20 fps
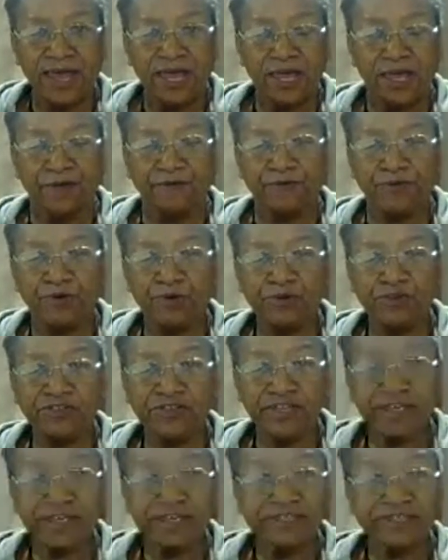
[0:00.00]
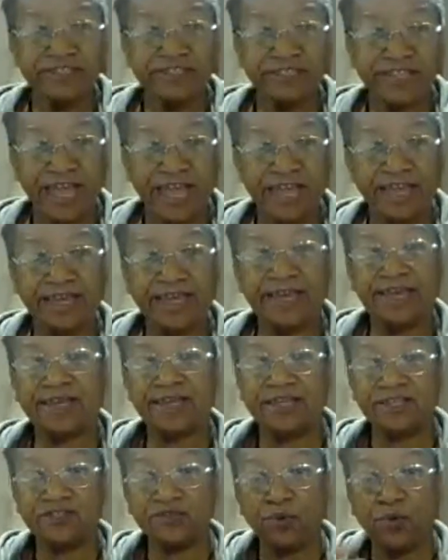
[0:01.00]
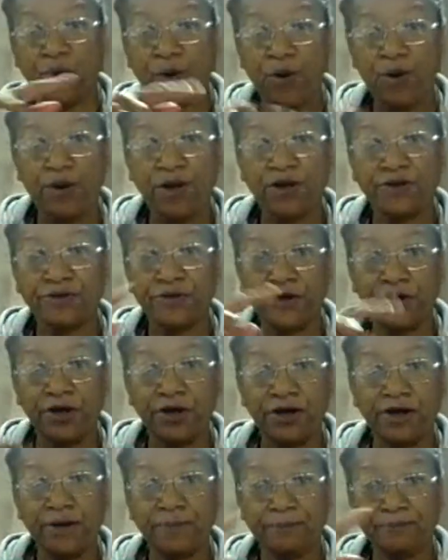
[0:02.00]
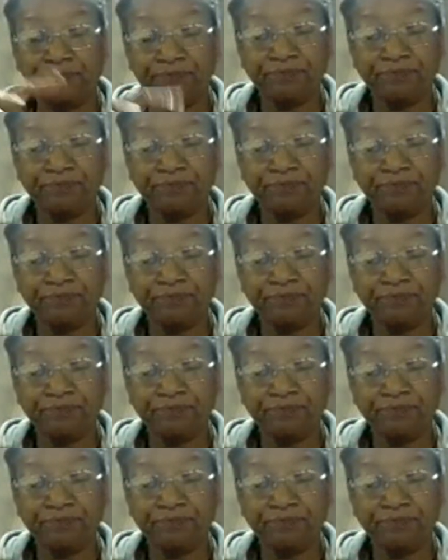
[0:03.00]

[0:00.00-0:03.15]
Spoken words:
If you see a snake and it's curled up,